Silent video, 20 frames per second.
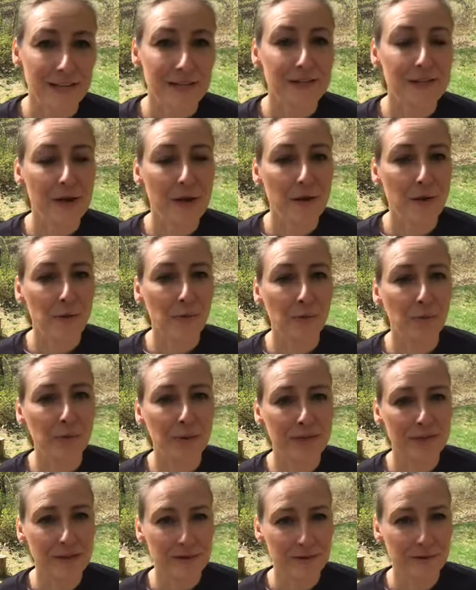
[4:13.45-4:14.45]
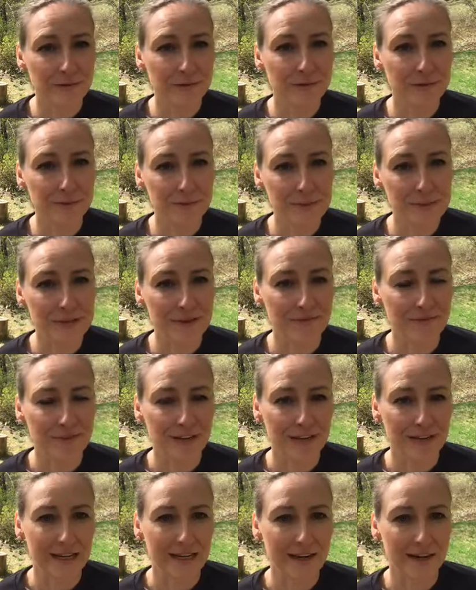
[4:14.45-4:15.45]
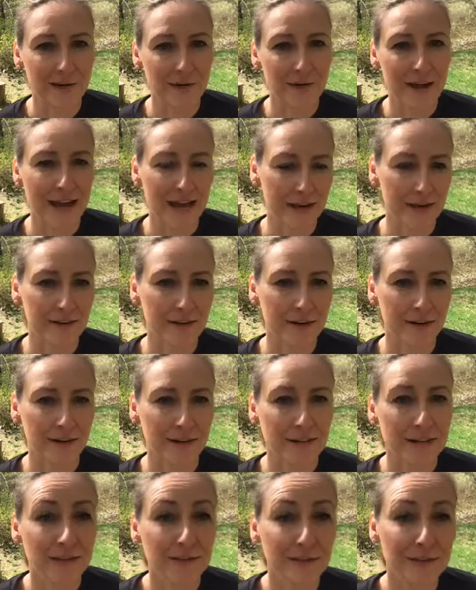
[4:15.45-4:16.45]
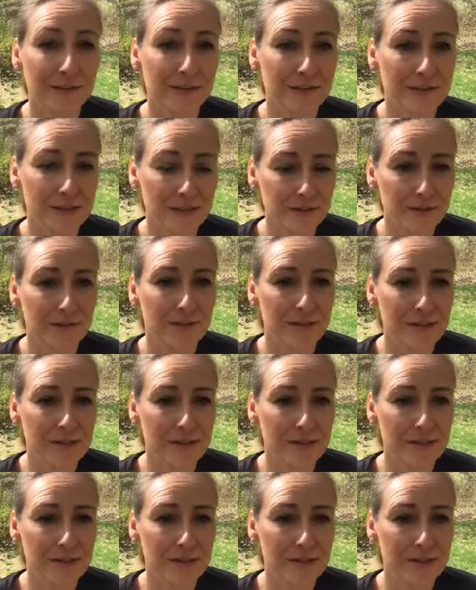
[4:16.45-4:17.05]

So with YouTube's video editor, you can do,